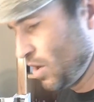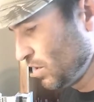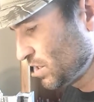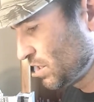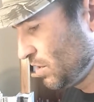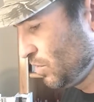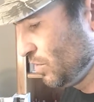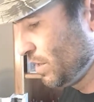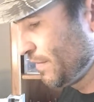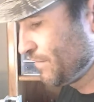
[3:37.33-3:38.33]

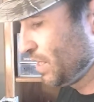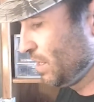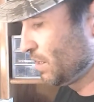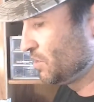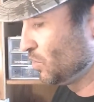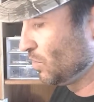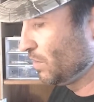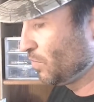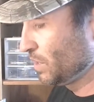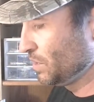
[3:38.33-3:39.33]
Also,
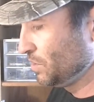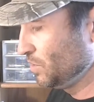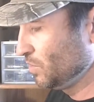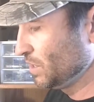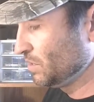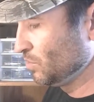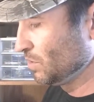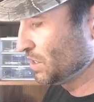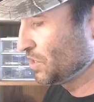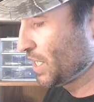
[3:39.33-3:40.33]
when you do a
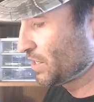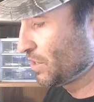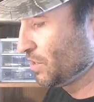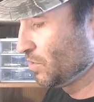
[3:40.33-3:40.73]
dual injector,